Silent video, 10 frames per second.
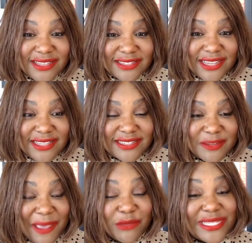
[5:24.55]

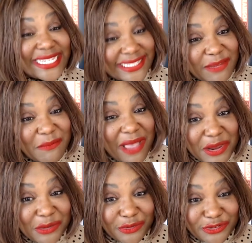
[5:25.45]
It's about 60
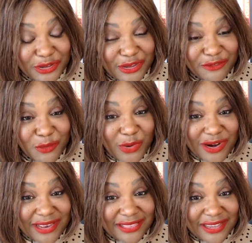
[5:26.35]
miles from
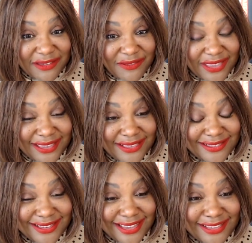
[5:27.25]
where I live
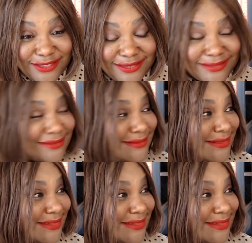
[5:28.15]
in